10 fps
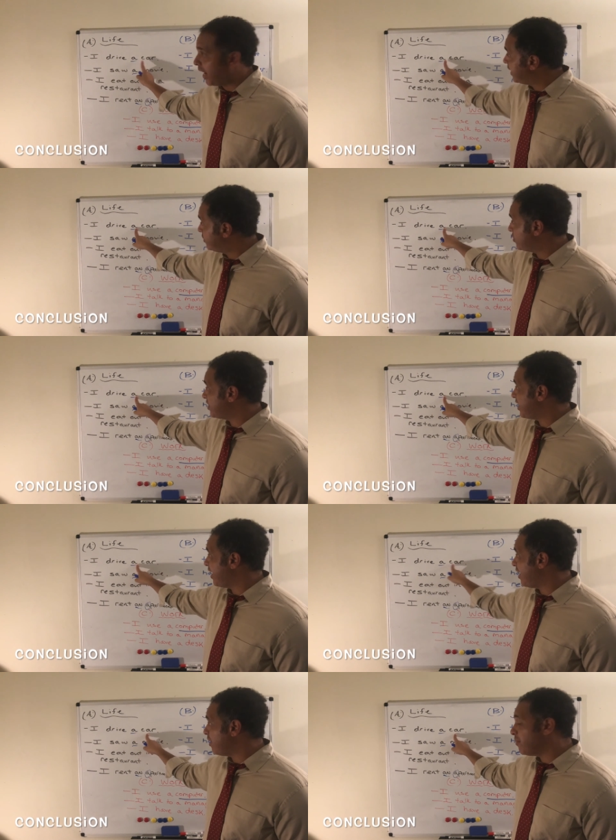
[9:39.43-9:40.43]
I need to say
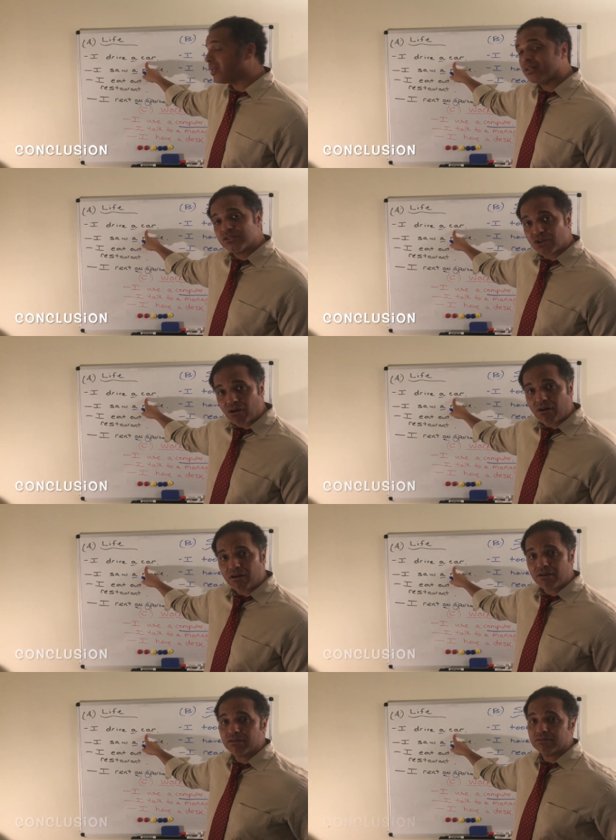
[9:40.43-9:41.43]
a because
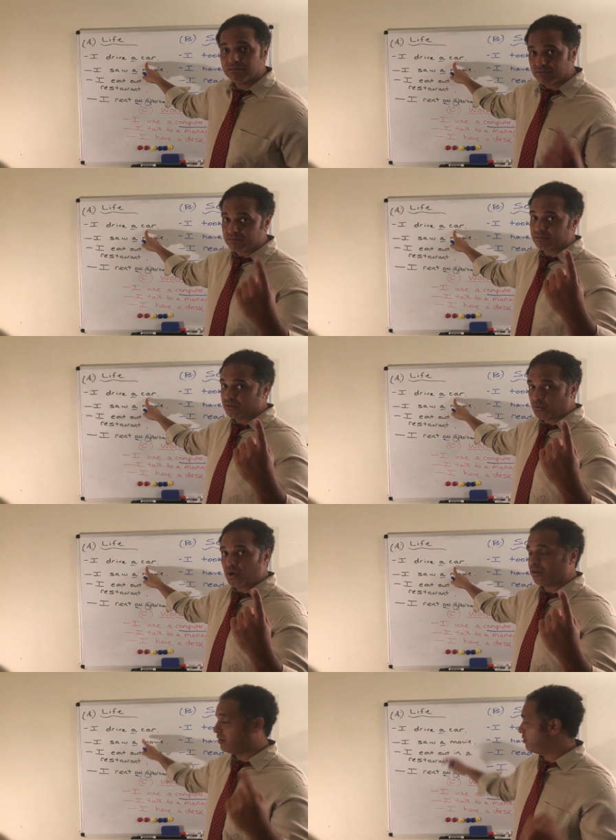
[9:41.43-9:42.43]
car is
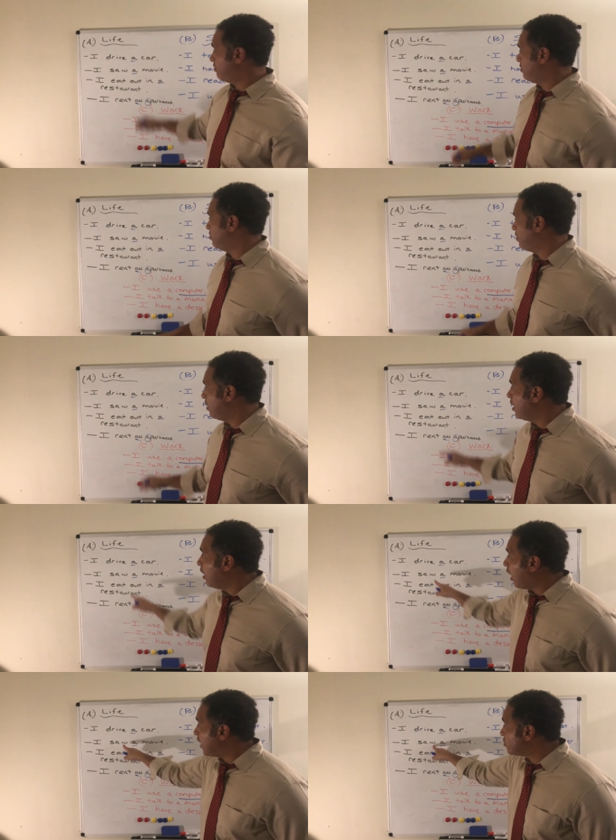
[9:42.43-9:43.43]
one.
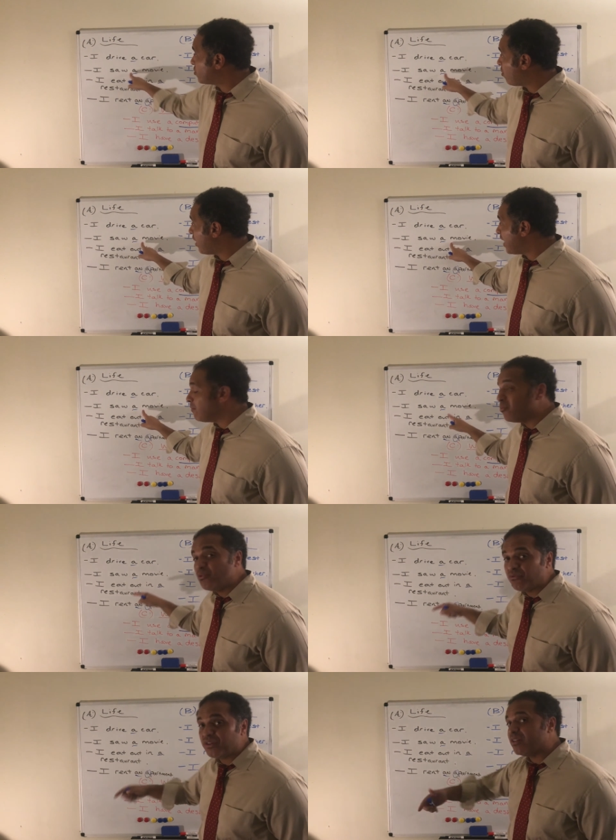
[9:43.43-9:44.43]
I saw a
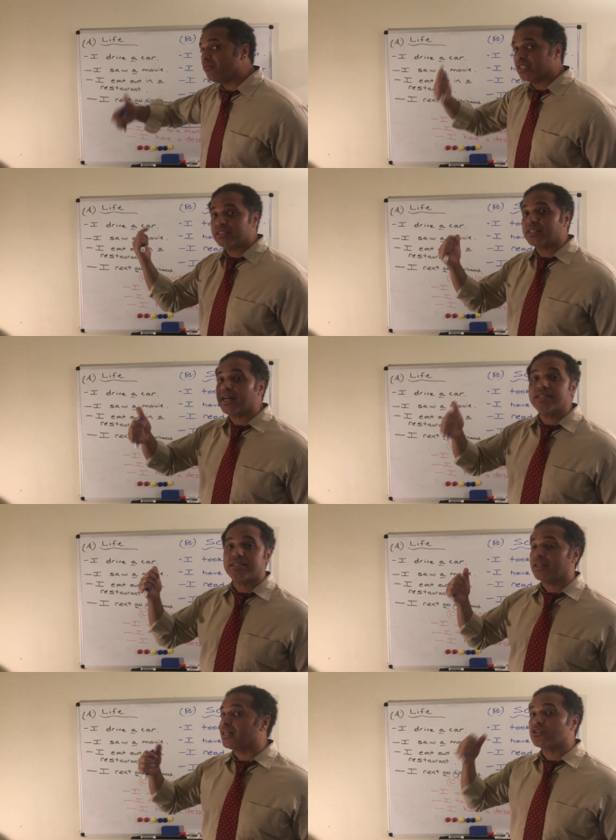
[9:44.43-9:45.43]
movie. Let's say I
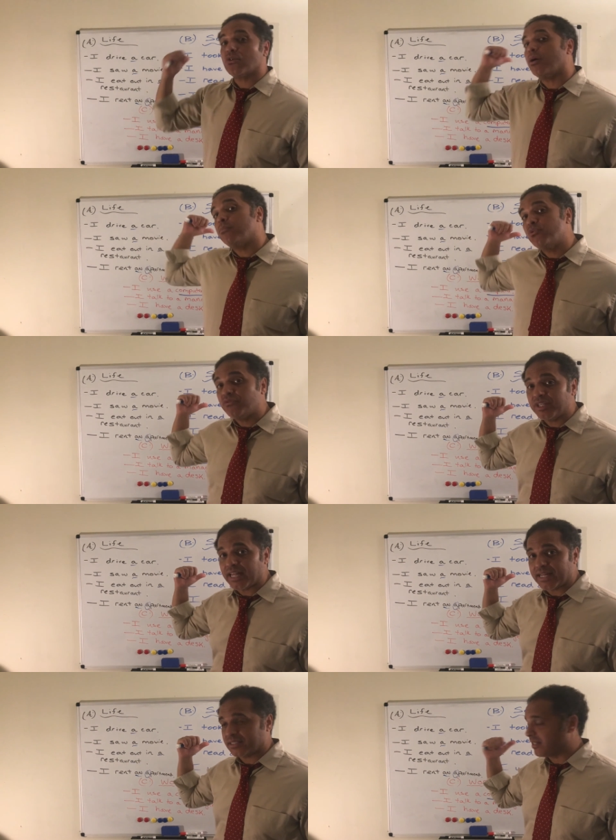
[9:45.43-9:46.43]
said I saw a movie
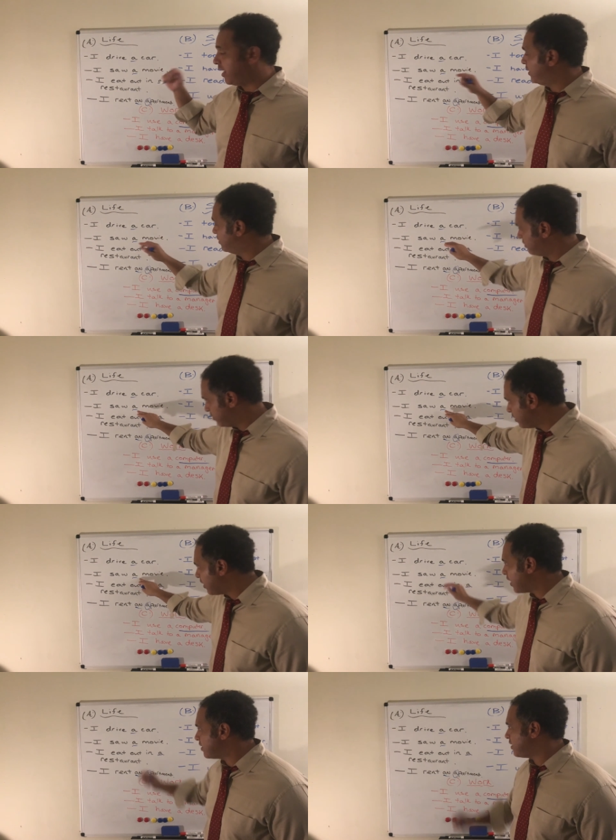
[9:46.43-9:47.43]
last night.
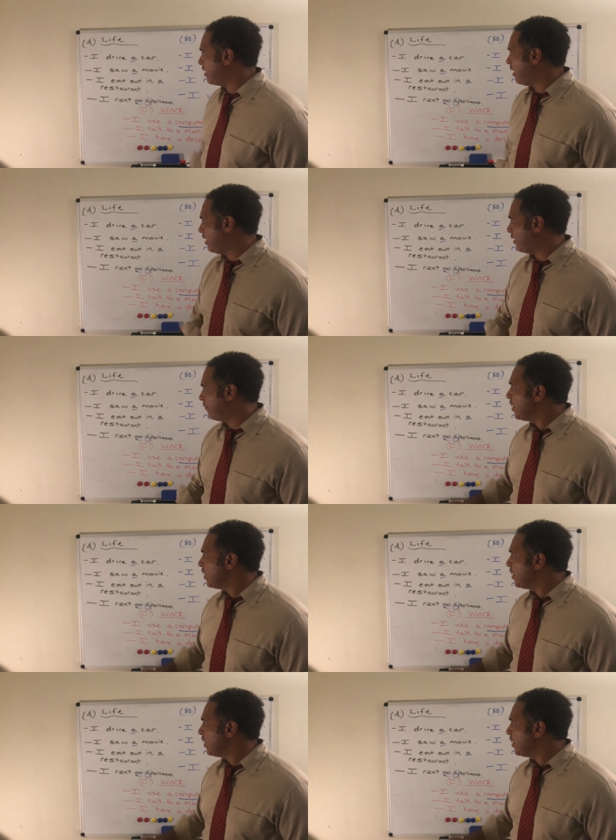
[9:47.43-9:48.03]
Gotta say a.